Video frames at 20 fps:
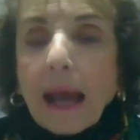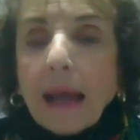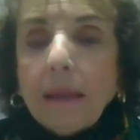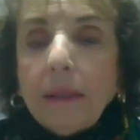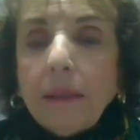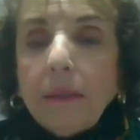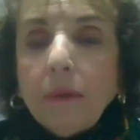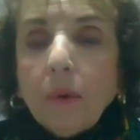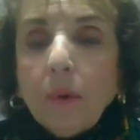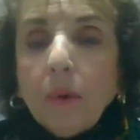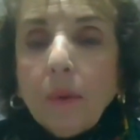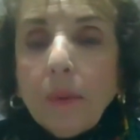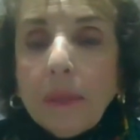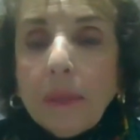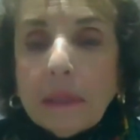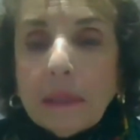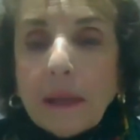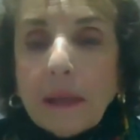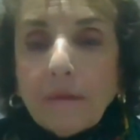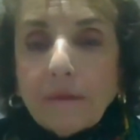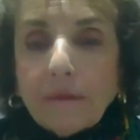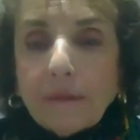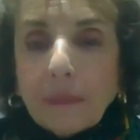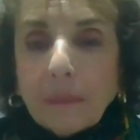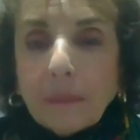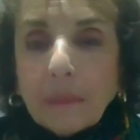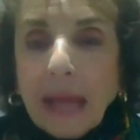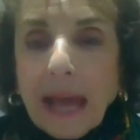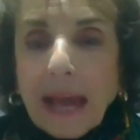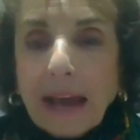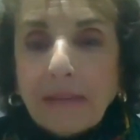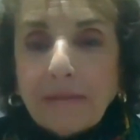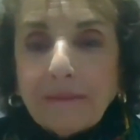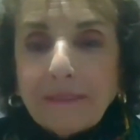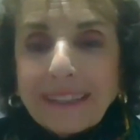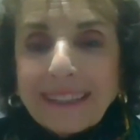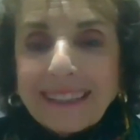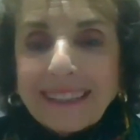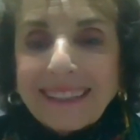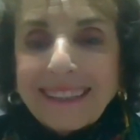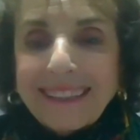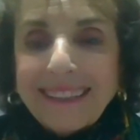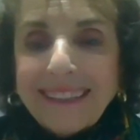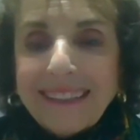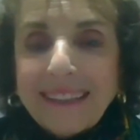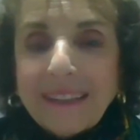And he always left them laughing.